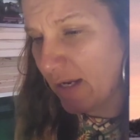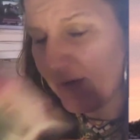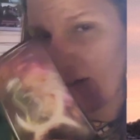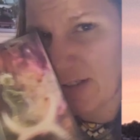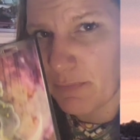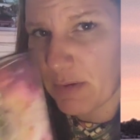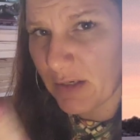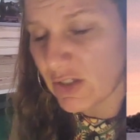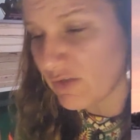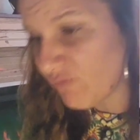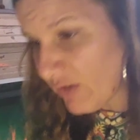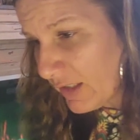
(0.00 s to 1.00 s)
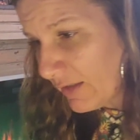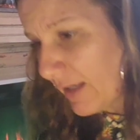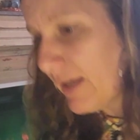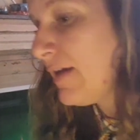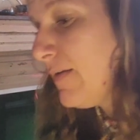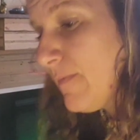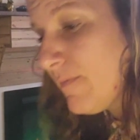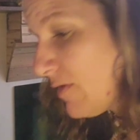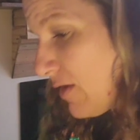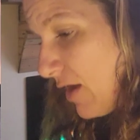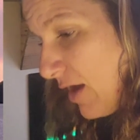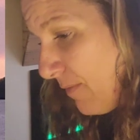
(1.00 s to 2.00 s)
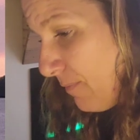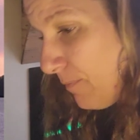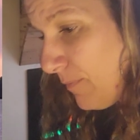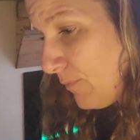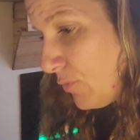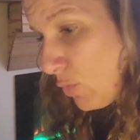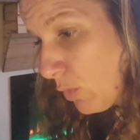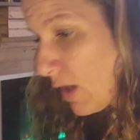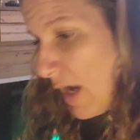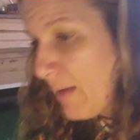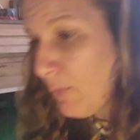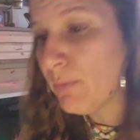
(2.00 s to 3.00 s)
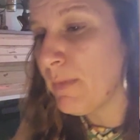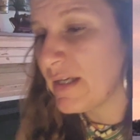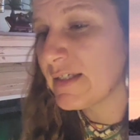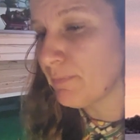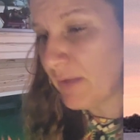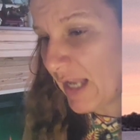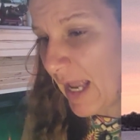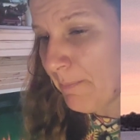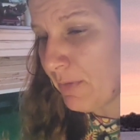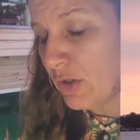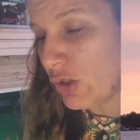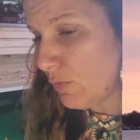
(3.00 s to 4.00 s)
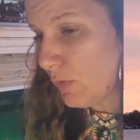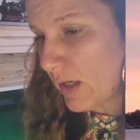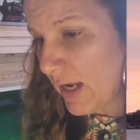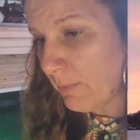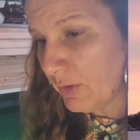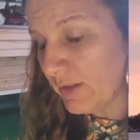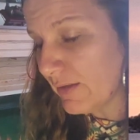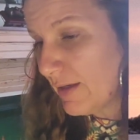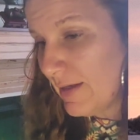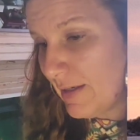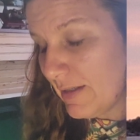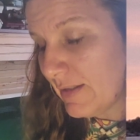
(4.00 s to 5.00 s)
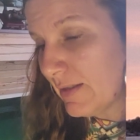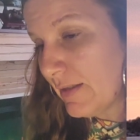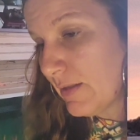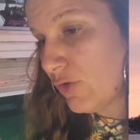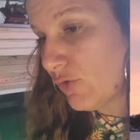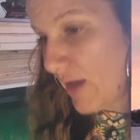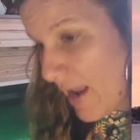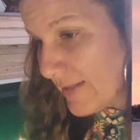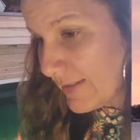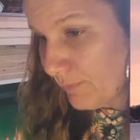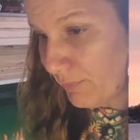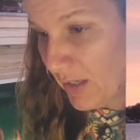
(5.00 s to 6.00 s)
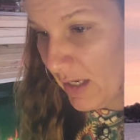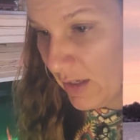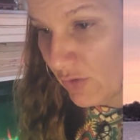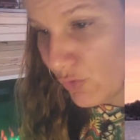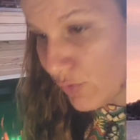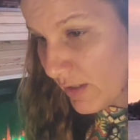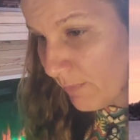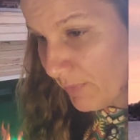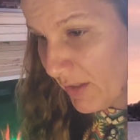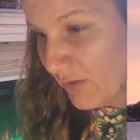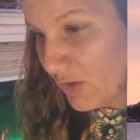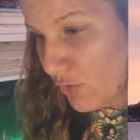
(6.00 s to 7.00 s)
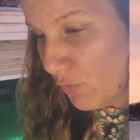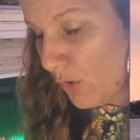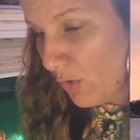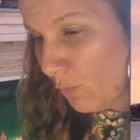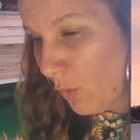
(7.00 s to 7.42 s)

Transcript: and this could be just feeling like you weren't able to make something happen, or you weren't able to create something, do something that you were